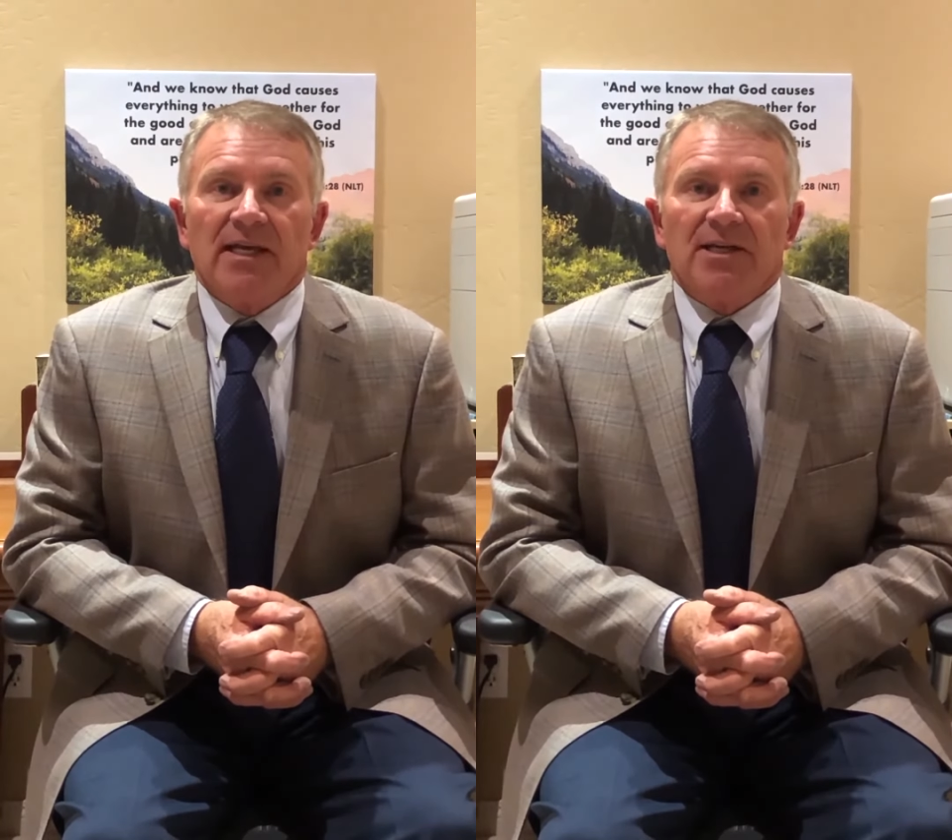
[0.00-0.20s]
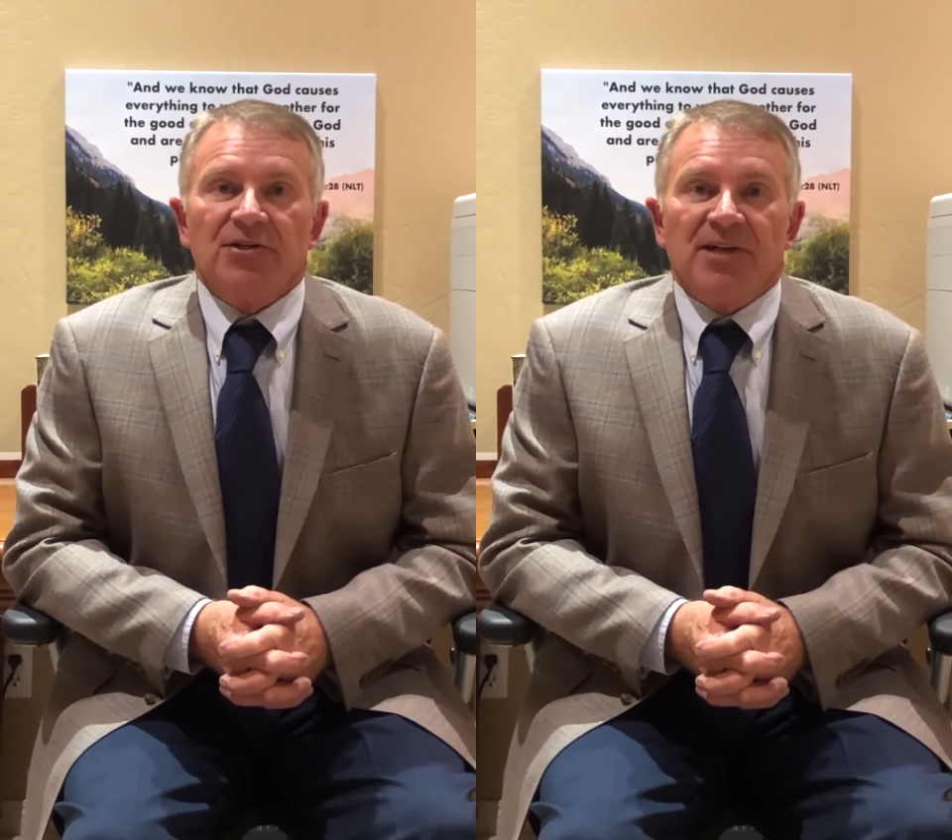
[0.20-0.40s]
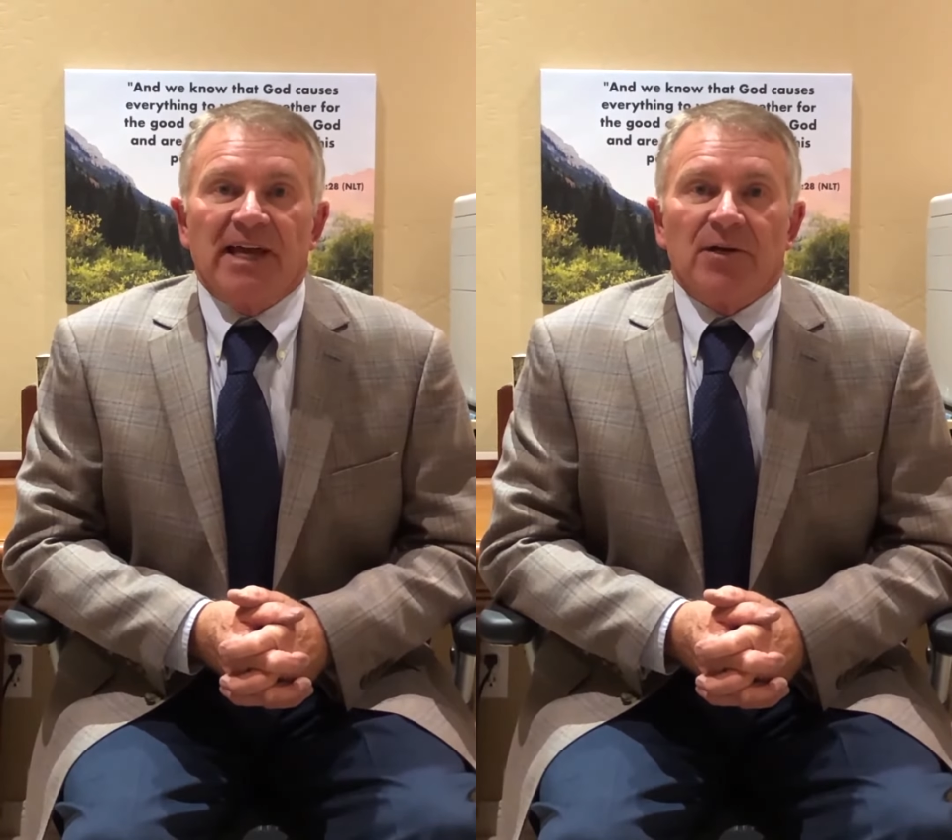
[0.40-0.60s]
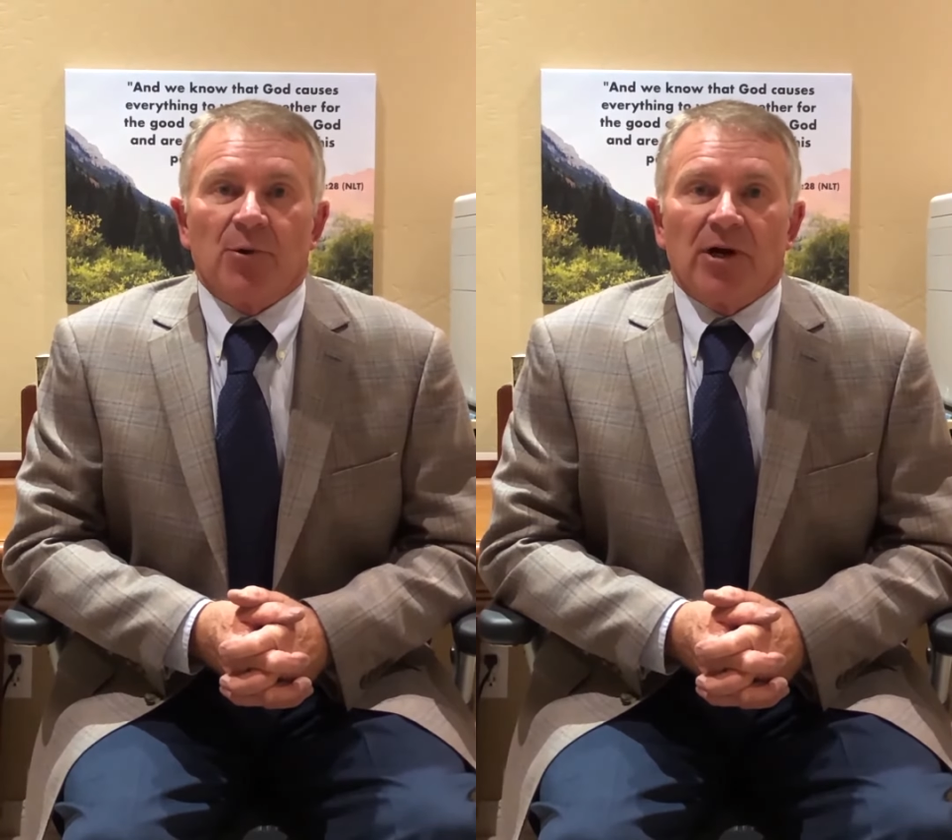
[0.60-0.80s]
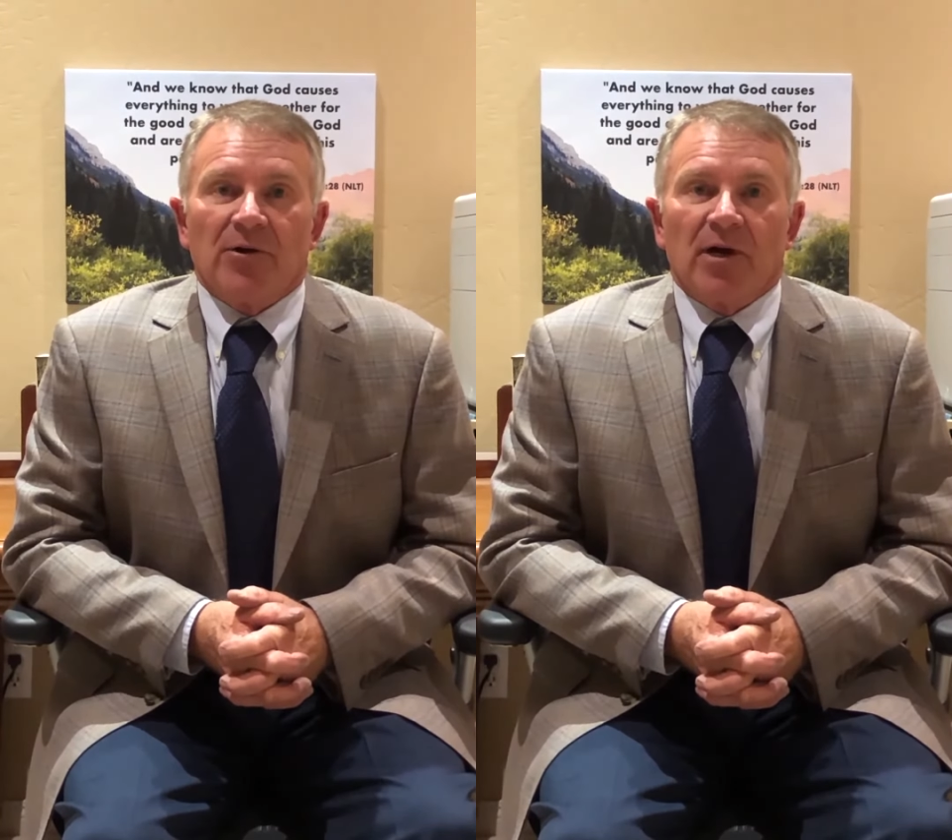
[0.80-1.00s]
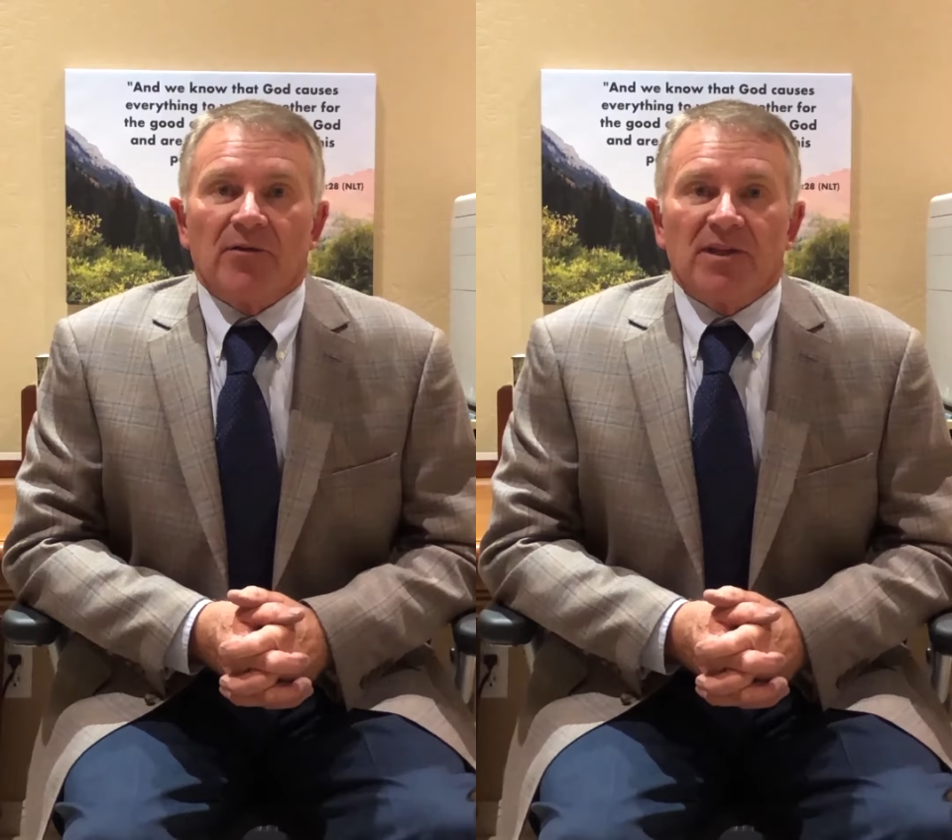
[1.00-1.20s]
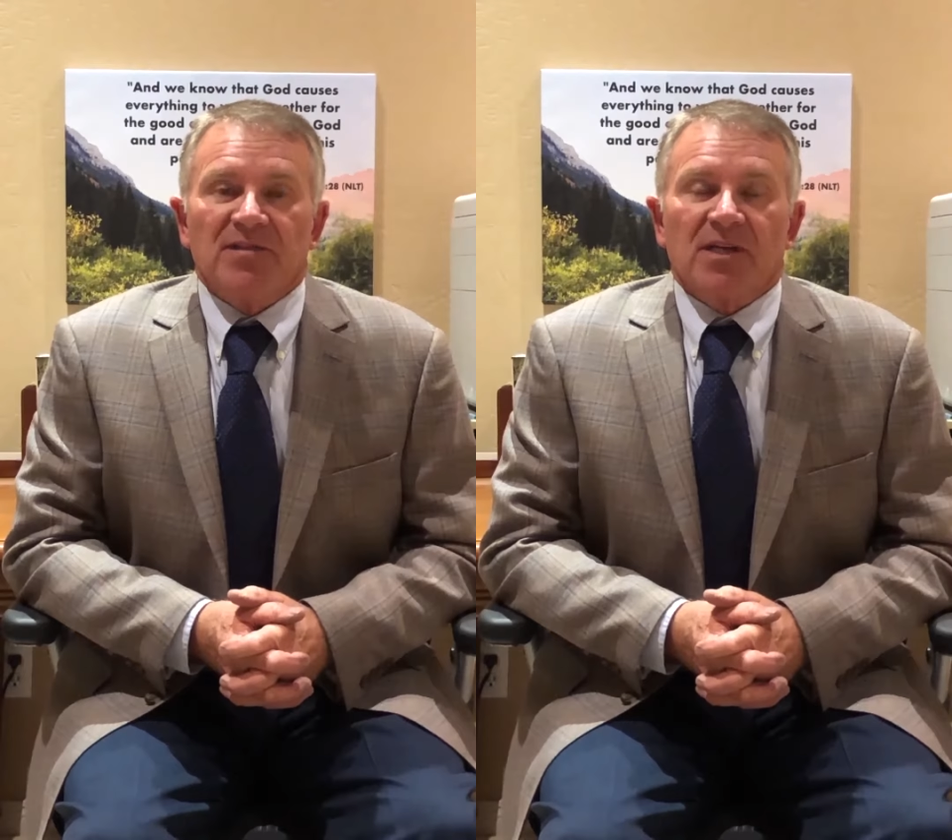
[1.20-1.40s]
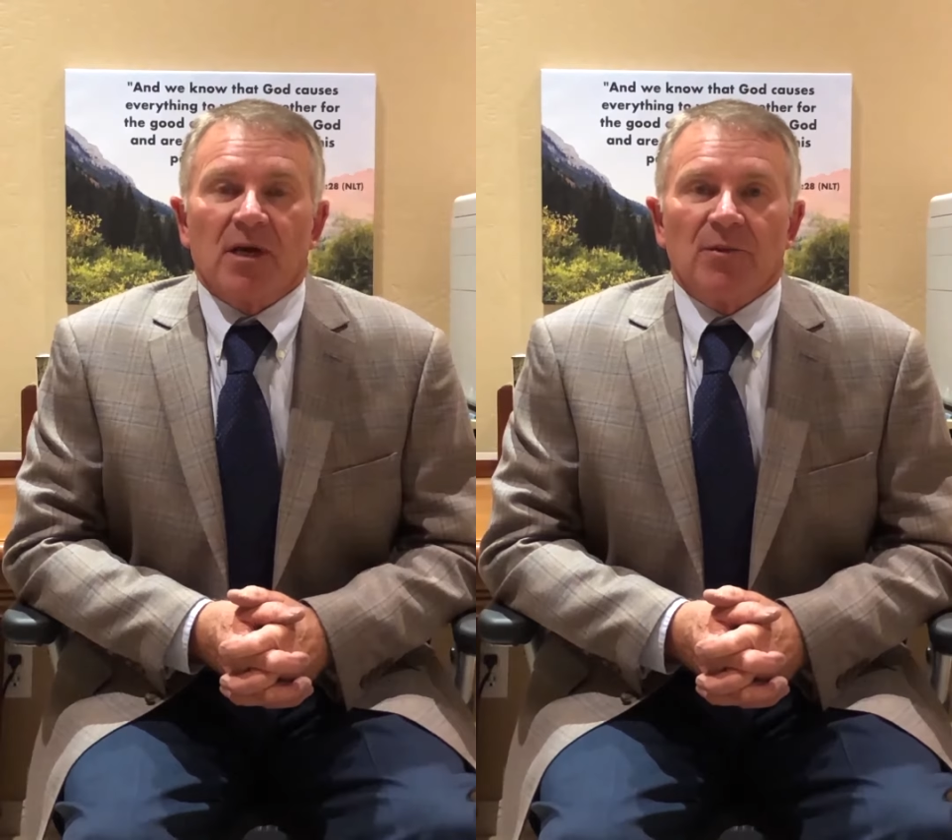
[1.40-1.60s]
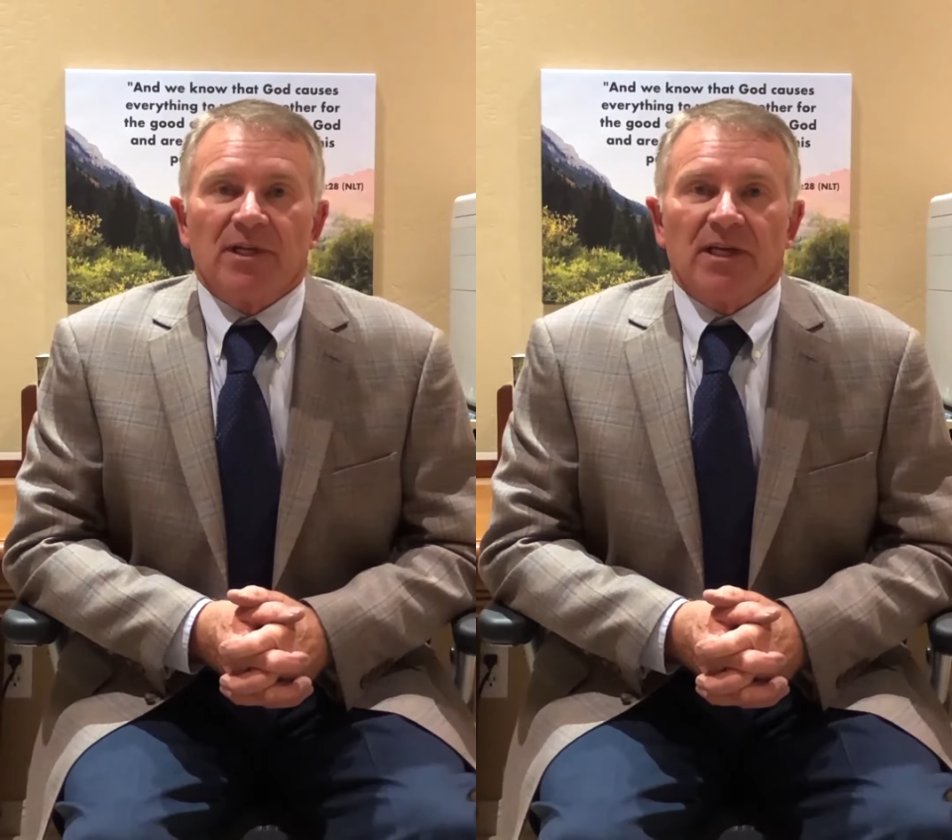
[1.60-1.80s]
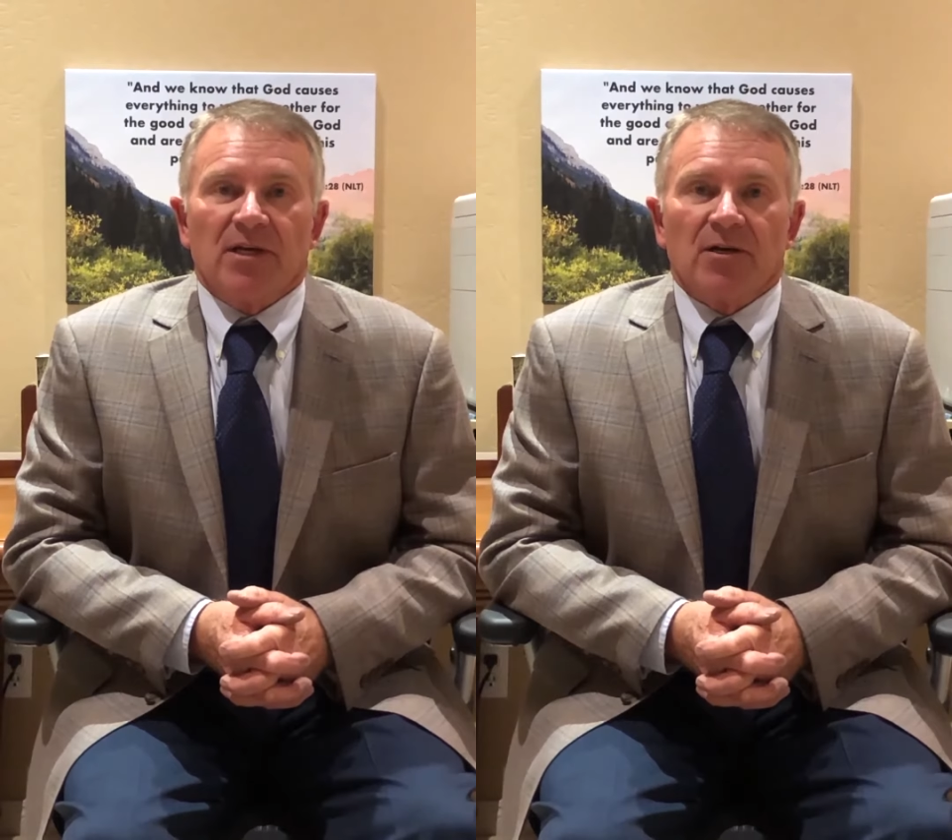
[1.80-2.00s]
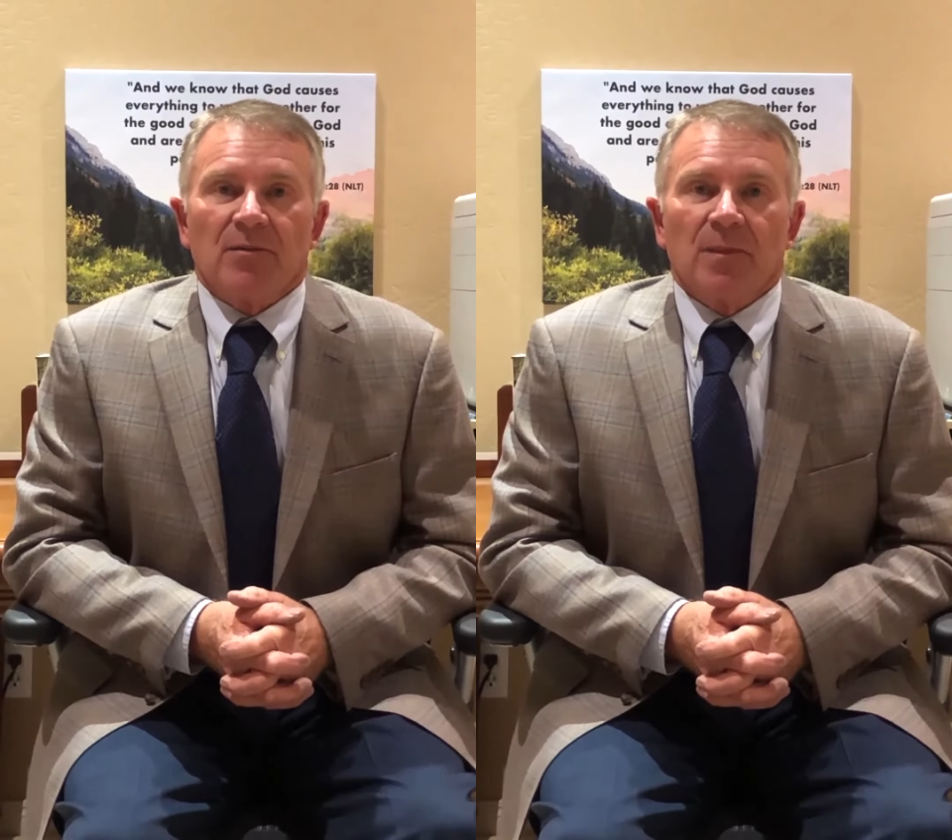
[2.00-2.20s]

in January of this coming year.